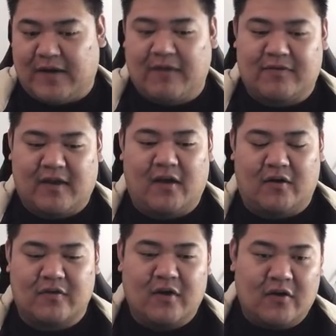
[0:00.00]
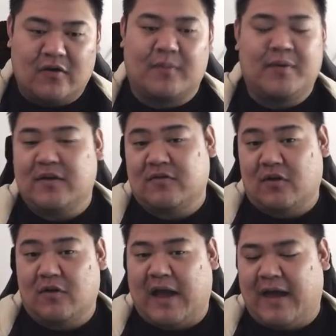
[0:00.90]
Scions, you can play
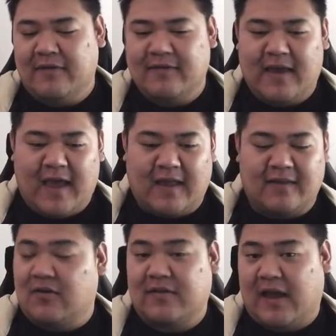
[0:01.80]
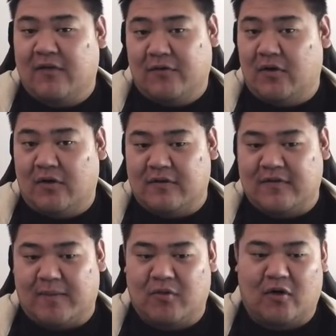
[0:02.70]
Y'shtola out, and then you attack with her on the
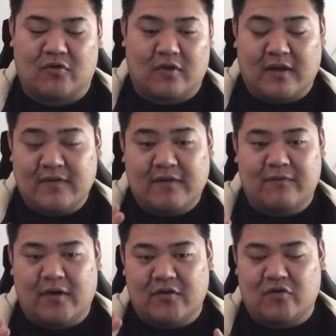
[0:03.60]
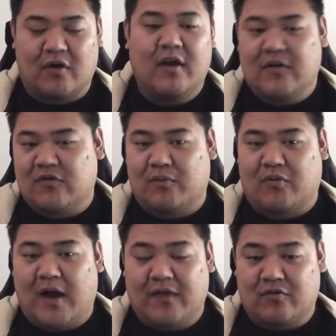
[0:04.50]
same turn. So it does have very strong
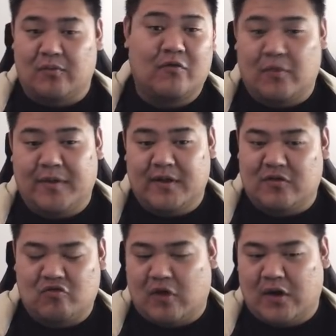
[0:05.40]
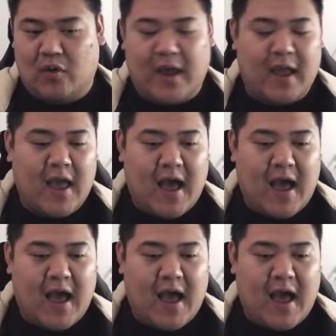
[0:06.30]
surprise removal ability straight away.